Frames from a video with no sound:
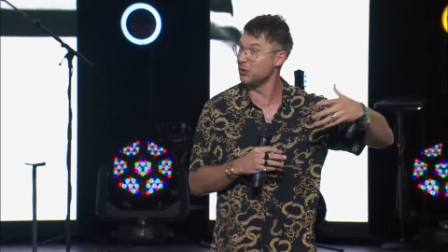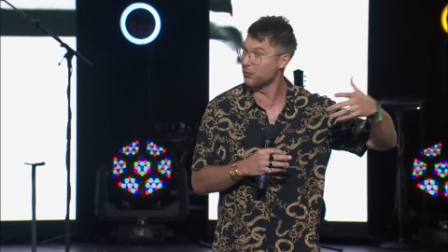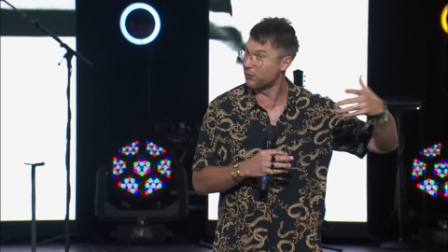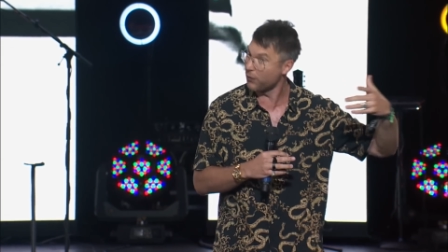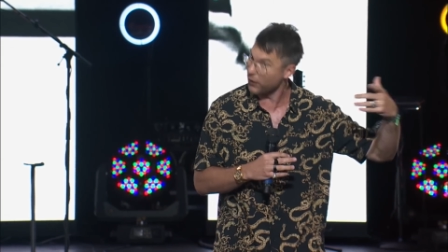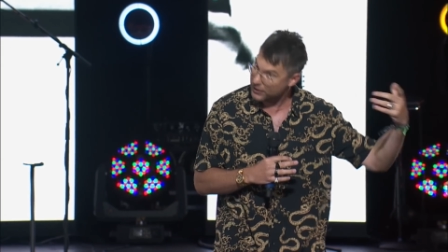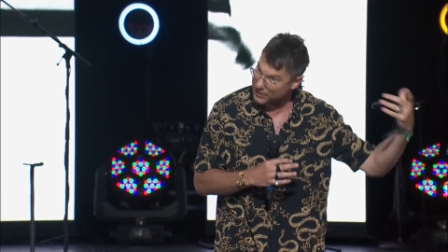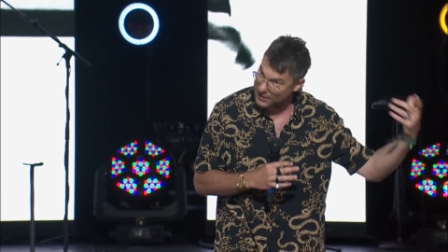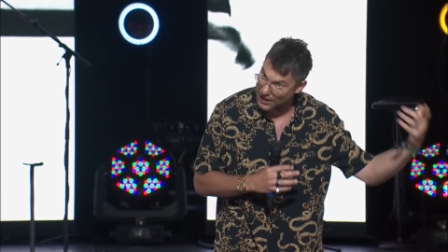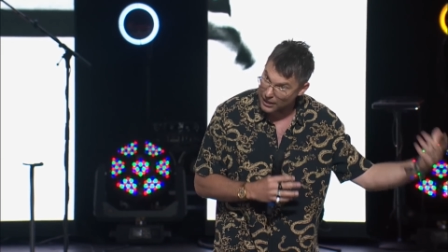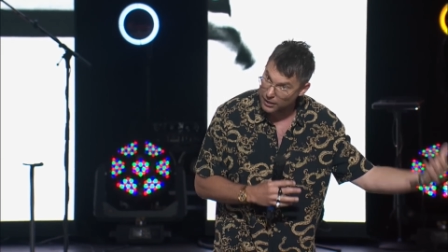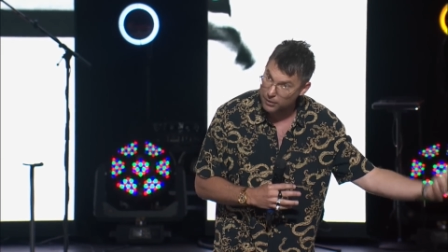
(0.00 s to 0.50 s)
You've,
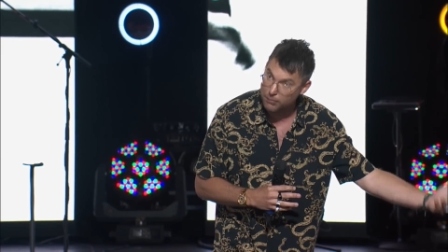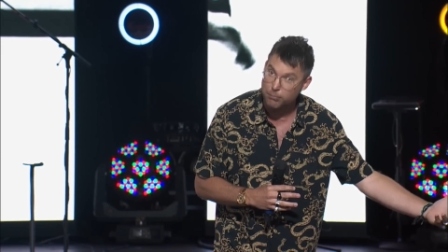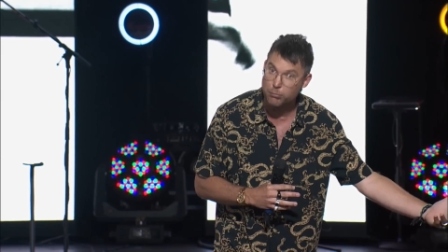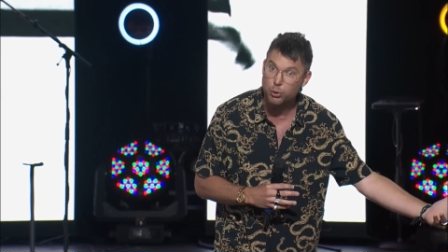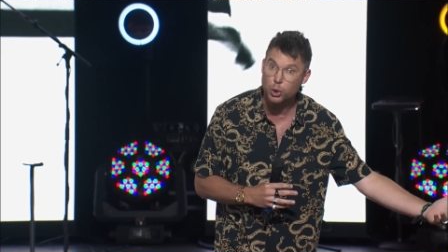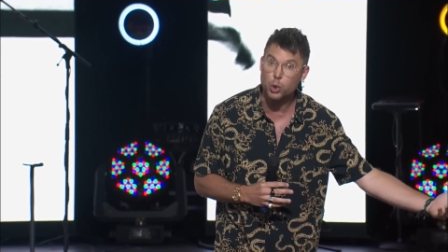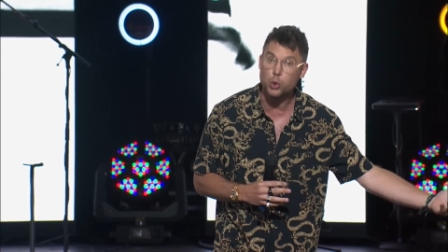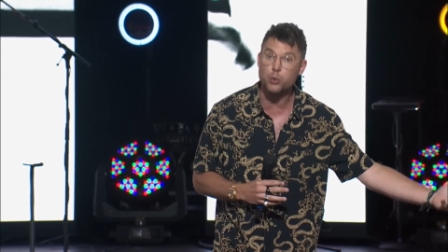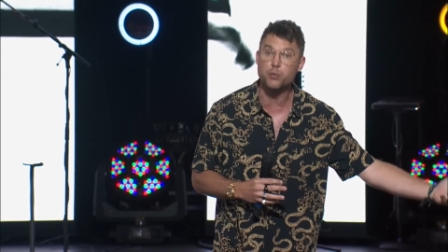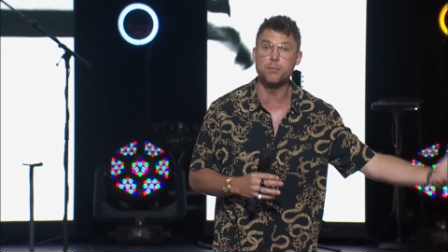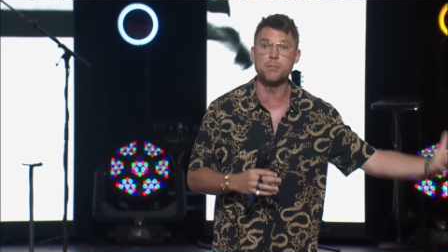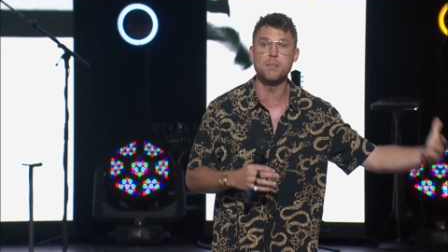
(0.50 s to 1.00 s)
and not a
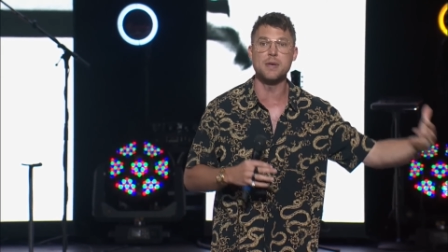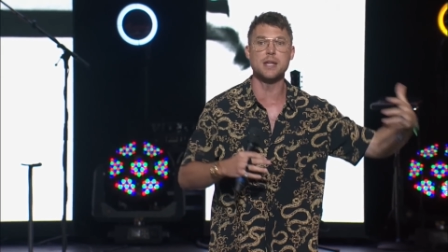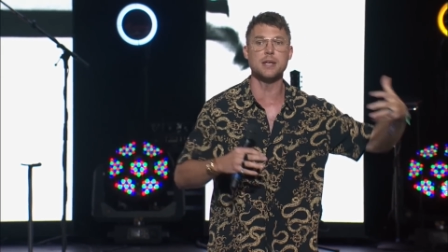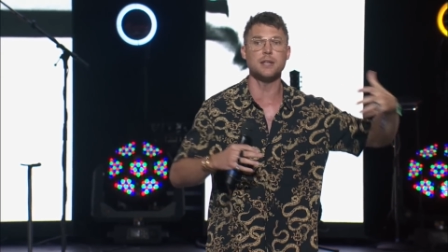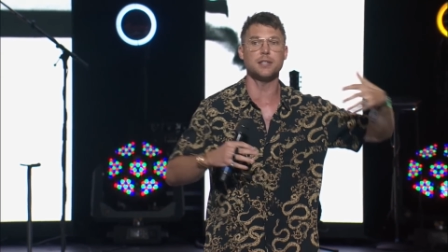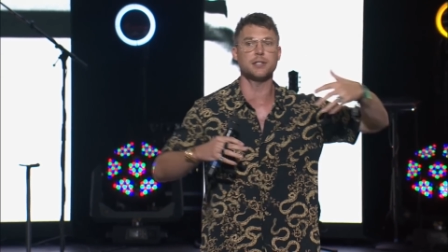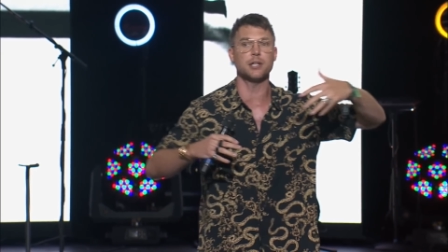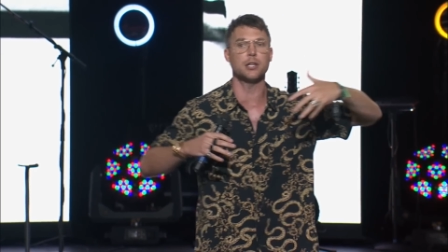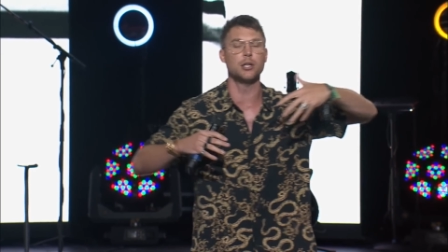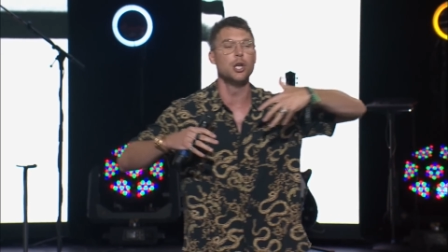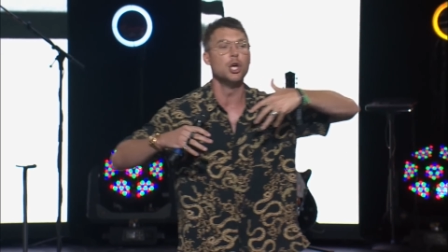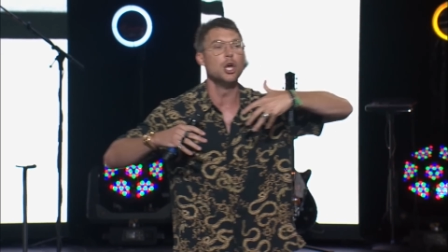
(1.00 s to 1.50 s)

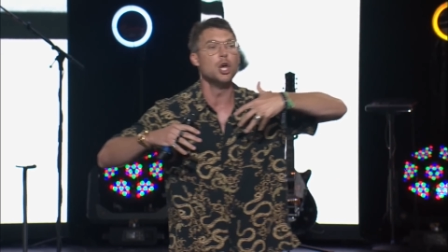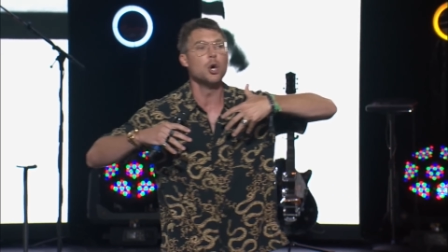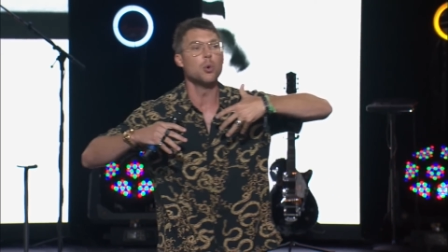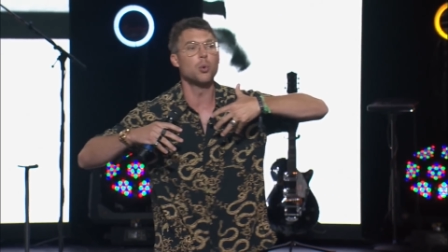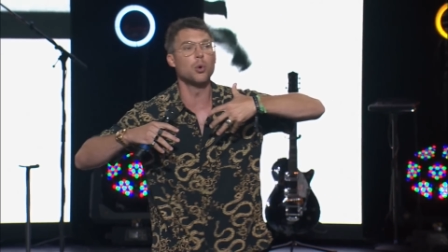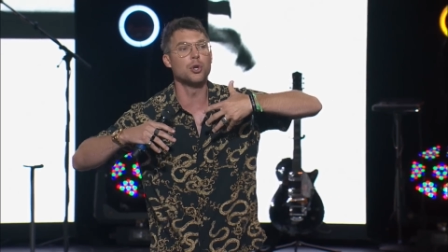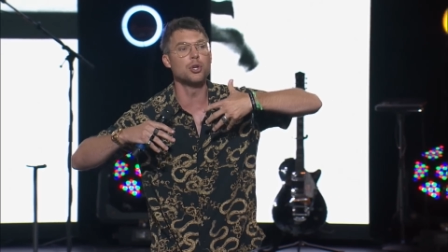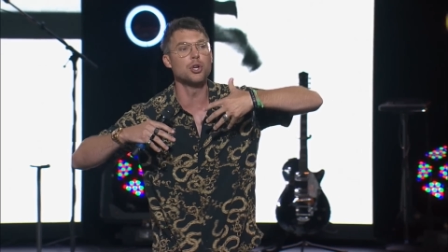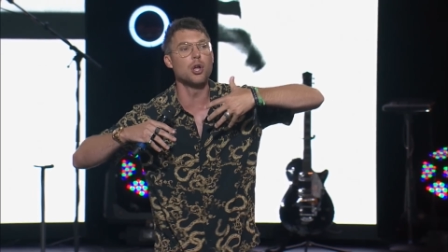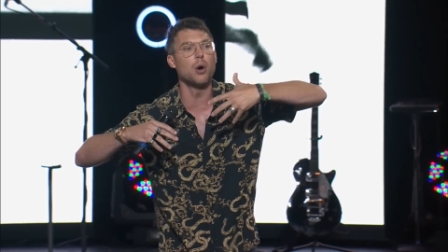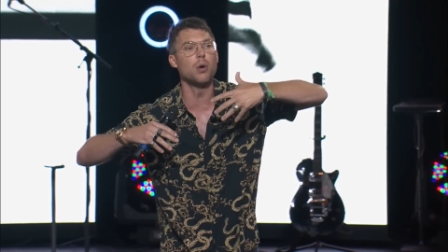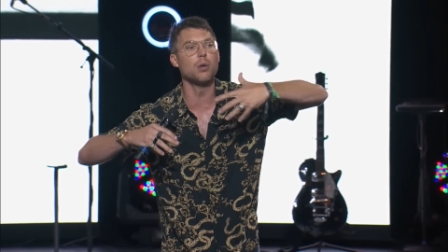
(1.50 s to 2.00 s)
movement. And
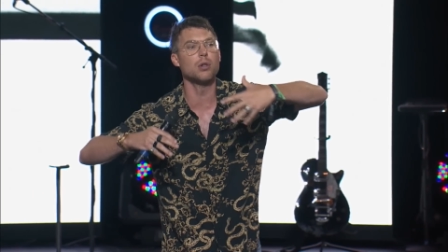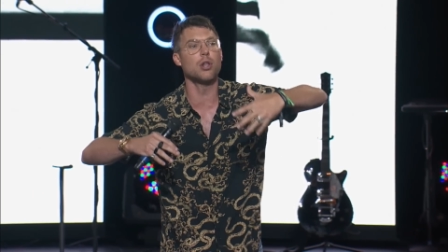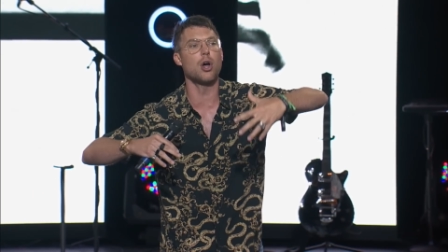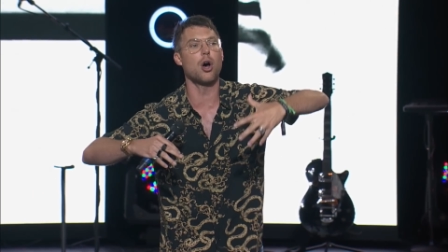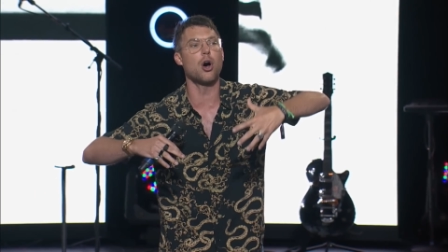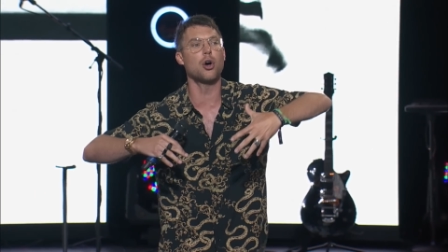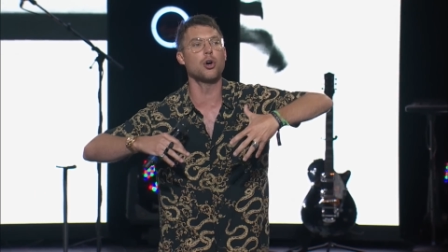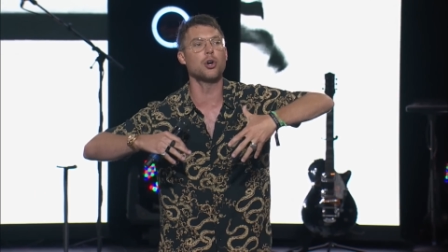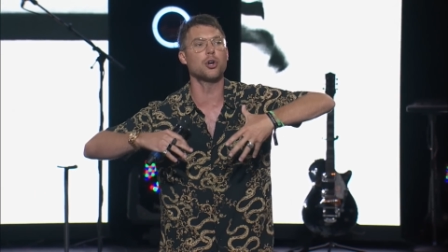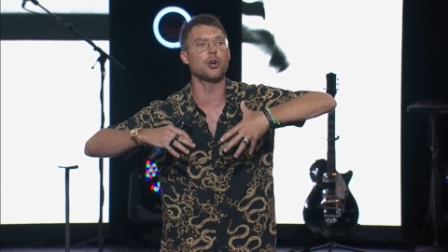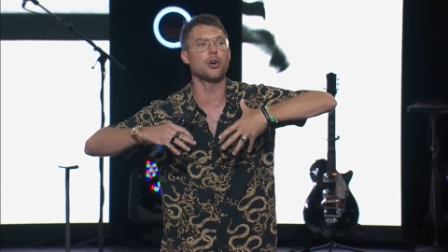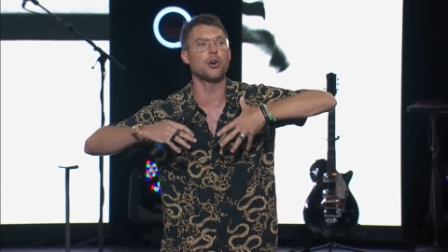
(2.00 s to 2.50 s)
we're no
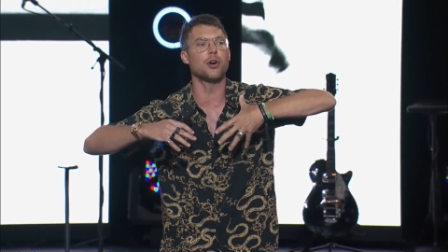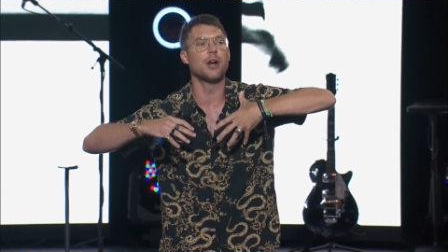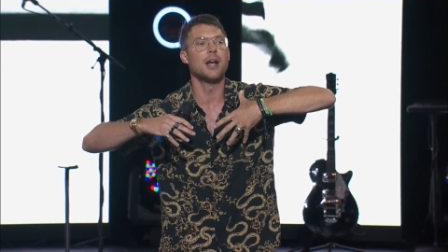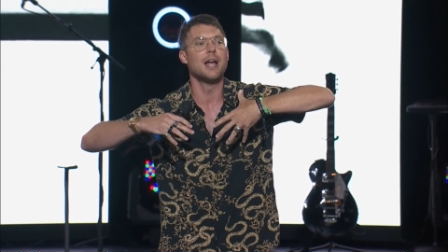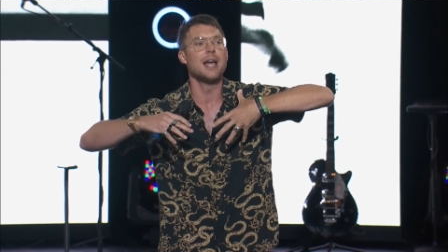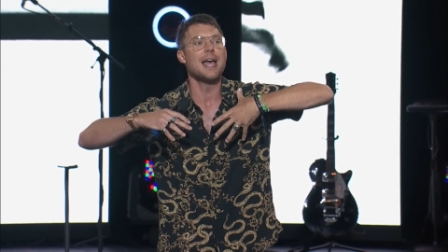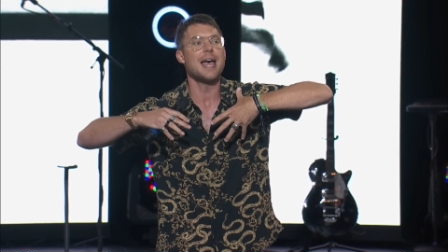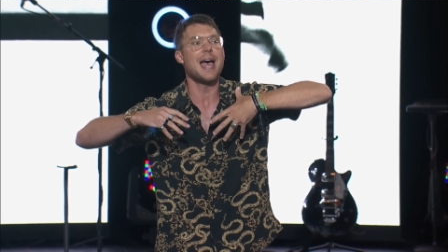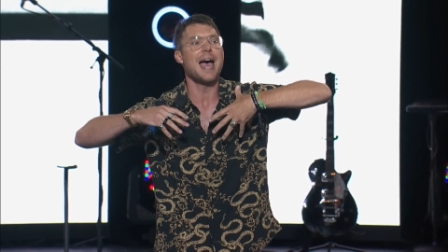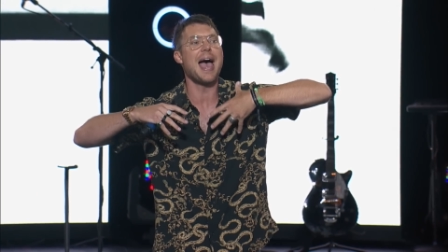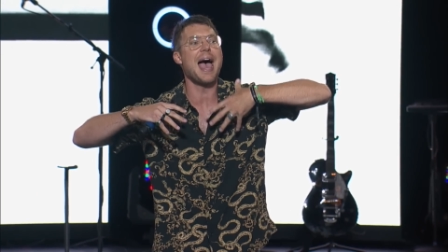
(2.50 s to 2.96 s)
longer